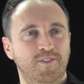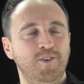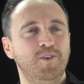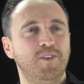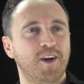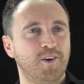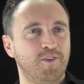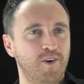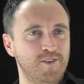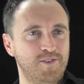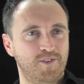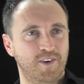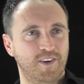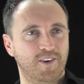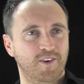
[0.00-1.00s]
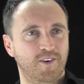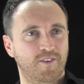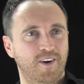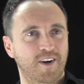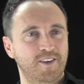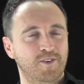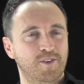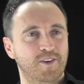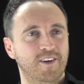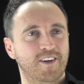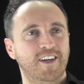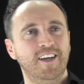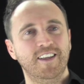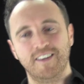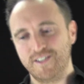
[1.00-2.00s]
You're that grocery girl, right? You're
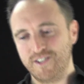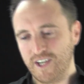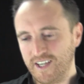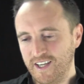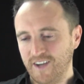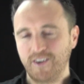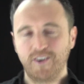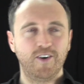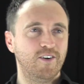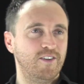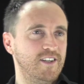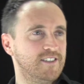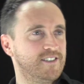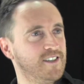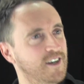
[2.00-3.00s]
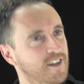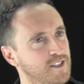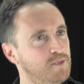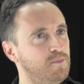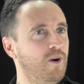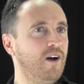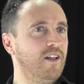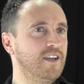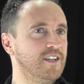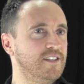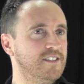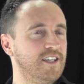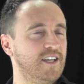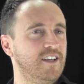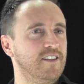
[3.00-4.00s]
the the checkout girl that's smiling
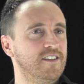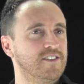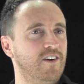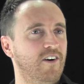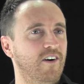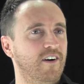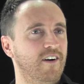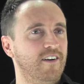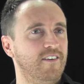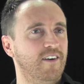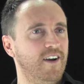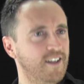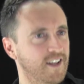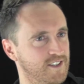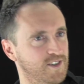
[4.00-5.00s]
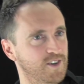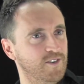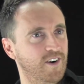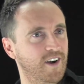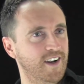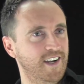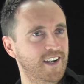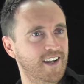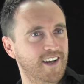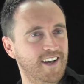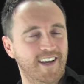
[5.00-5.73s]
and singing the song, right? That's you, right?"